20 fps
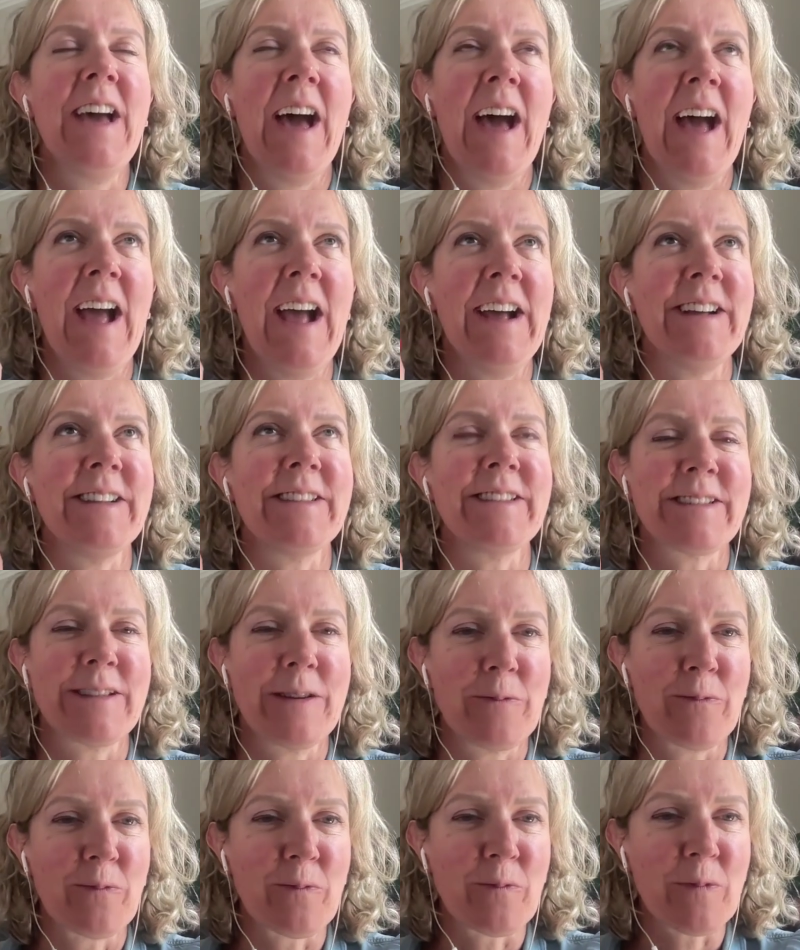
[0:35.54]
and
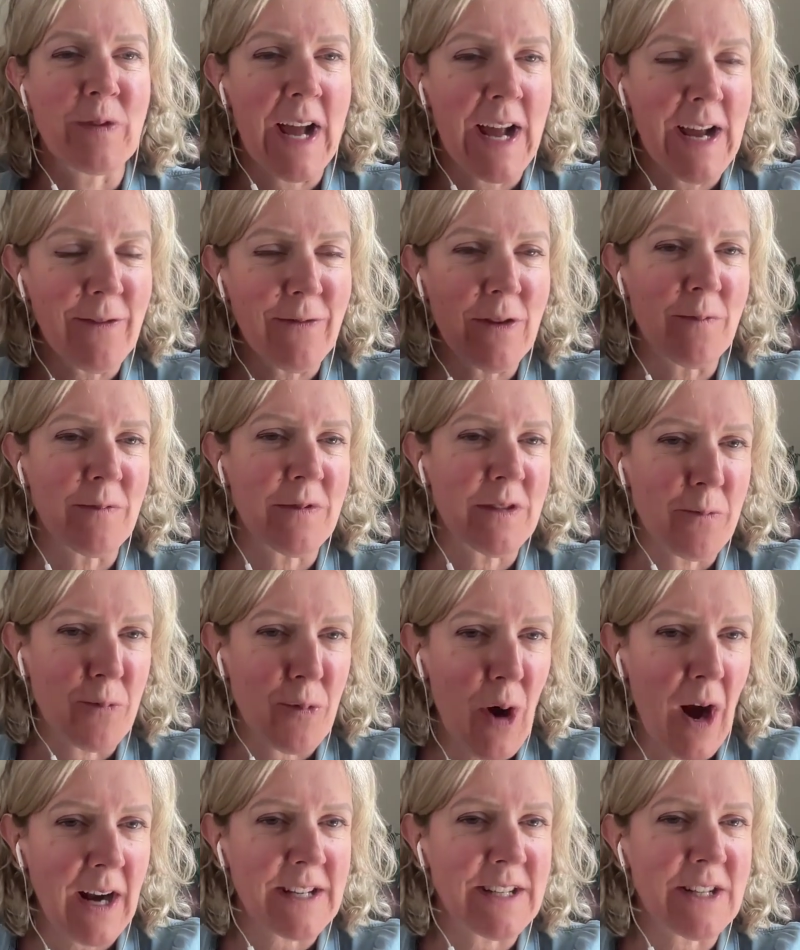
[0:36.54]
gave them some
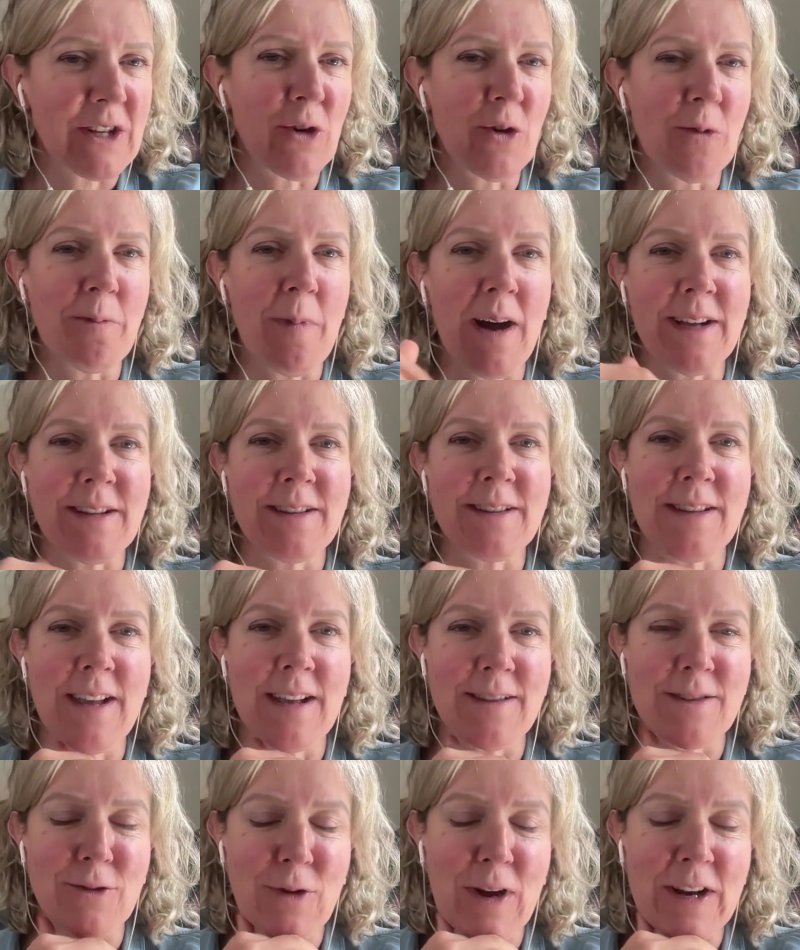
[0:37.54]
practical
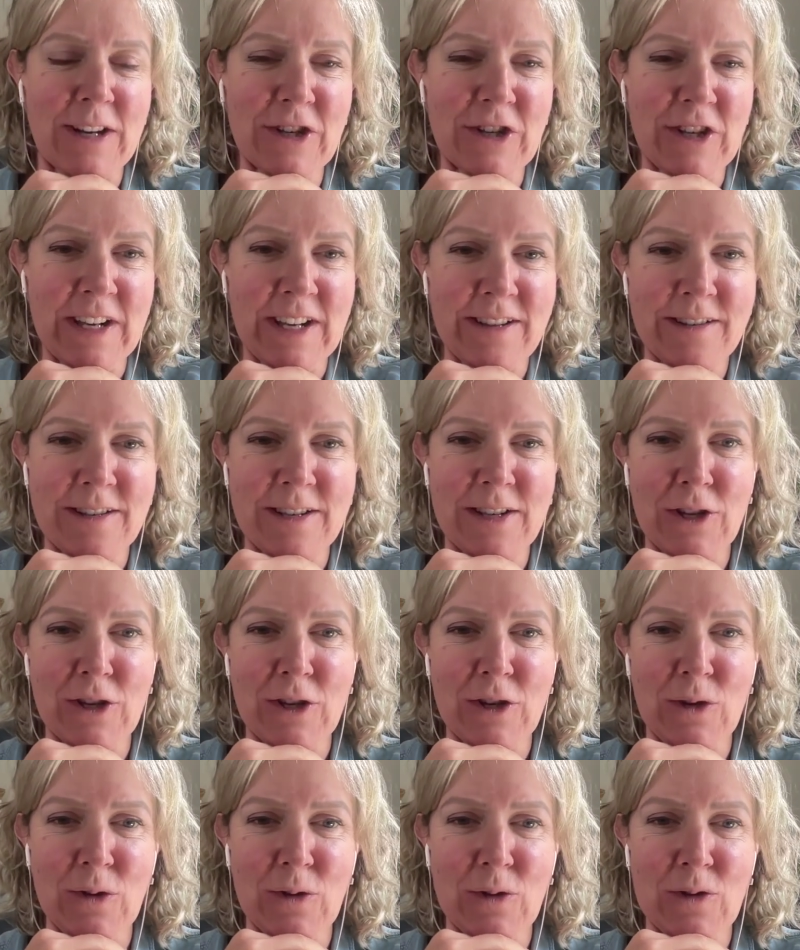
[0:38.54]
mindset strategies to
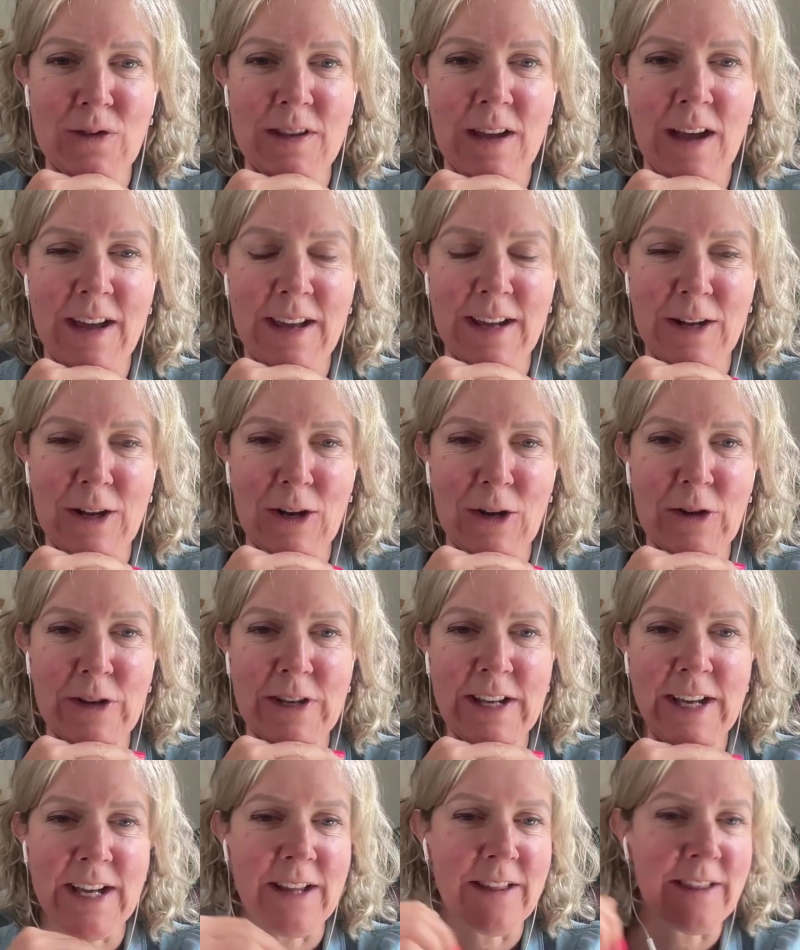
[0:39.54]
use,
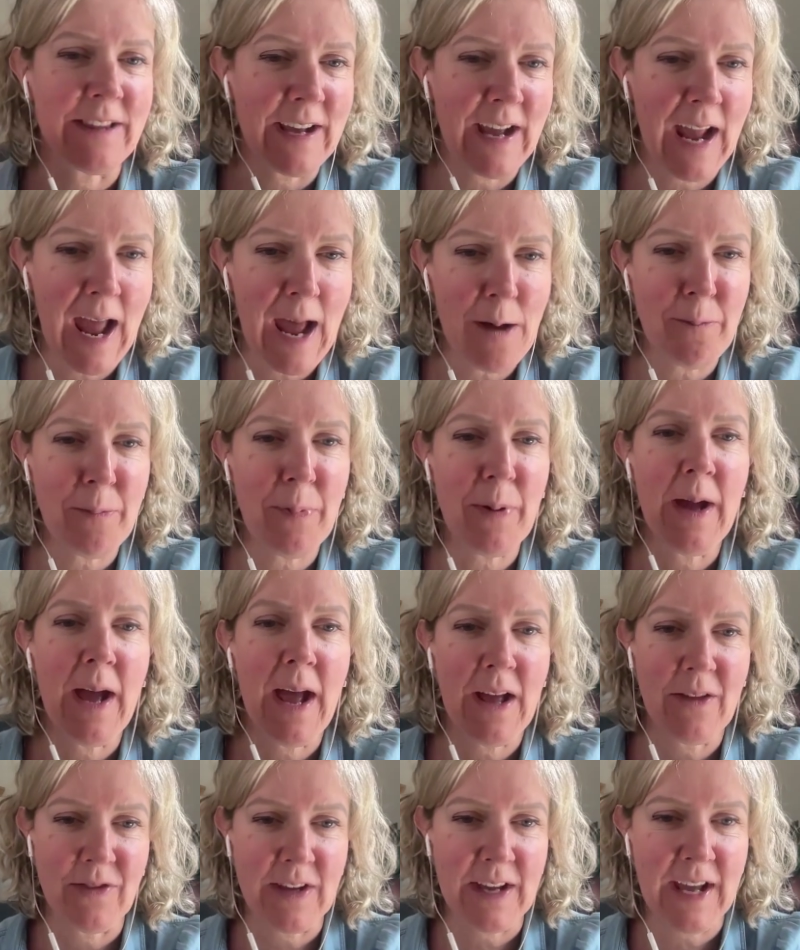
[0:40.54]
including the gap
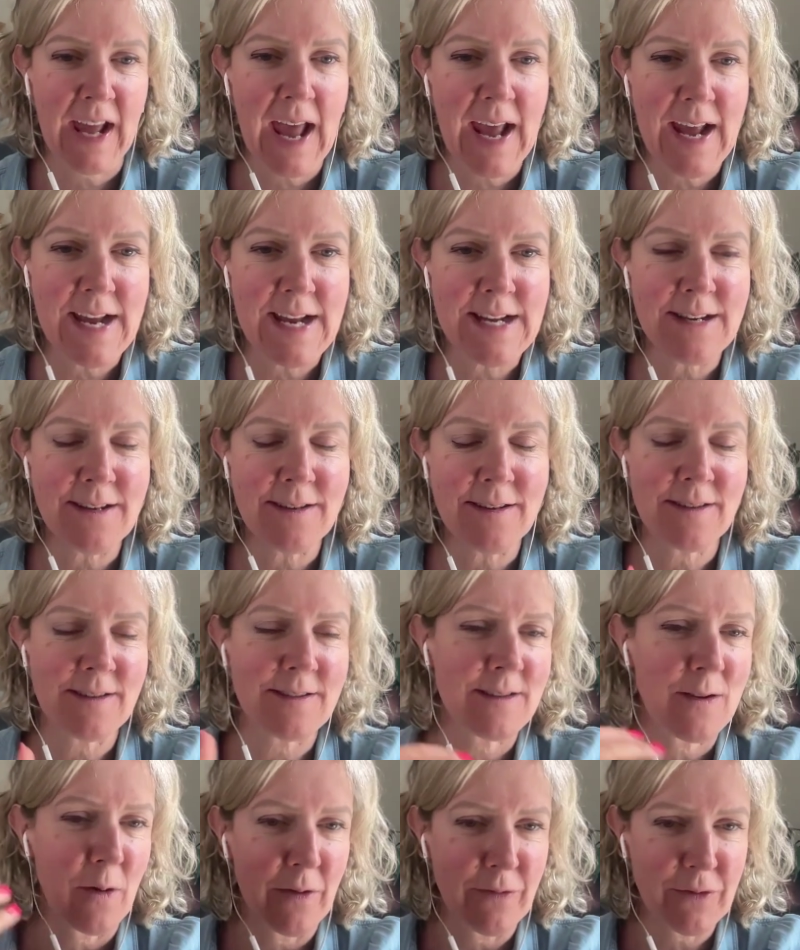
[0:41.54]
and the gain.
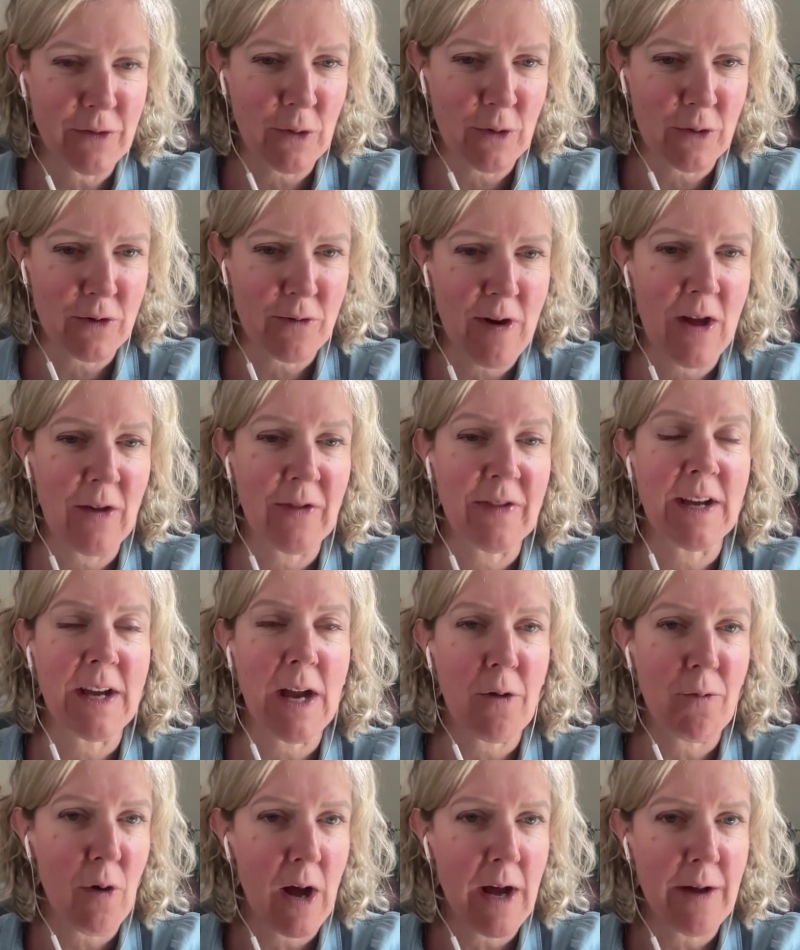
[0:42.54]
So I've talked around the
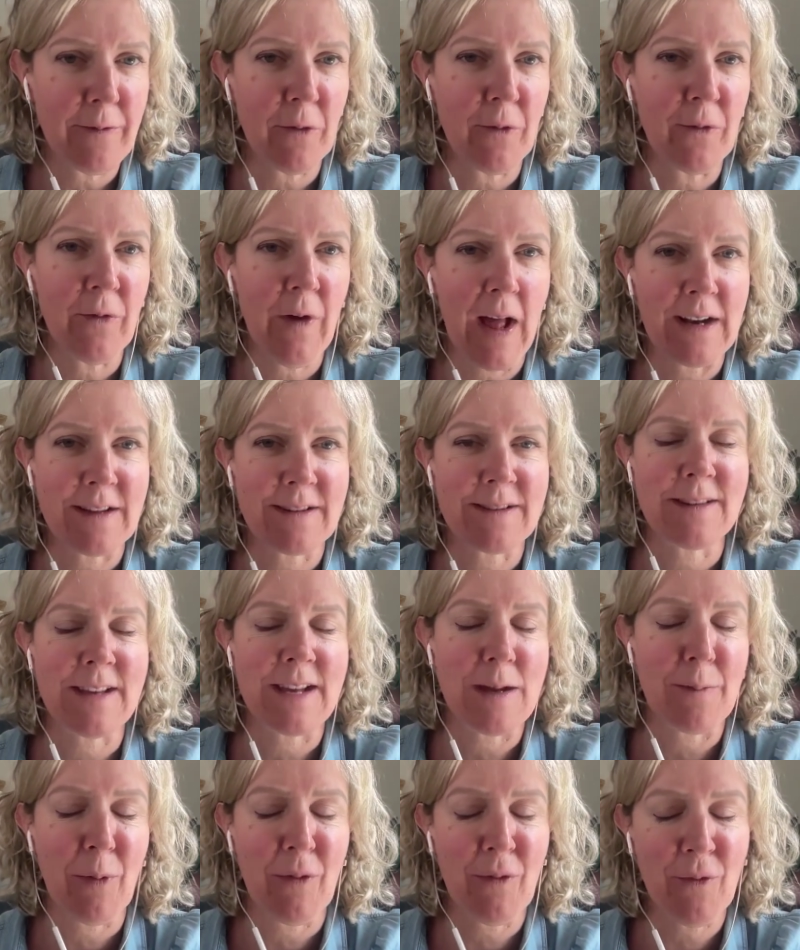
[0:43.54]
arrival
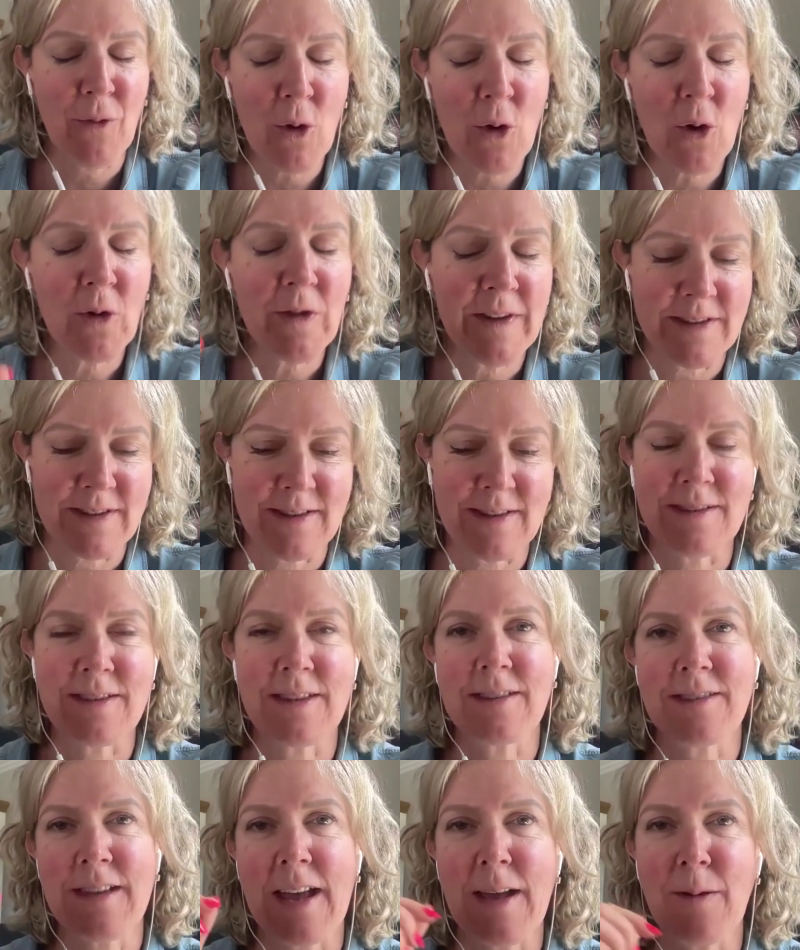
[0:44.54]
fallacy before. This is
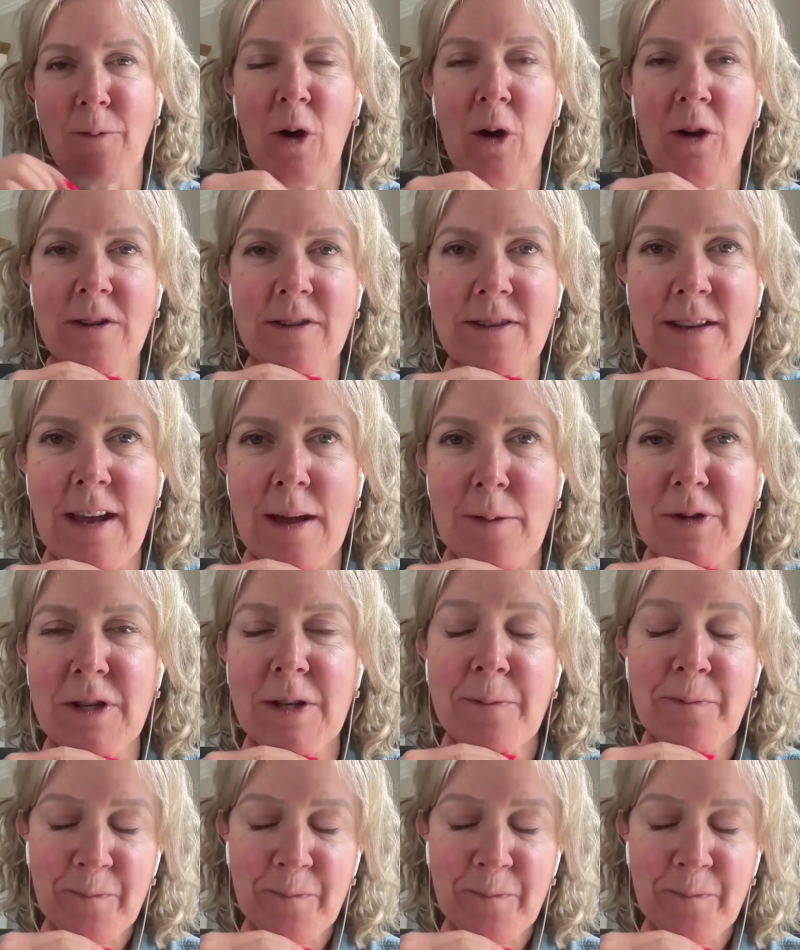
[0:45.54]
the same concept.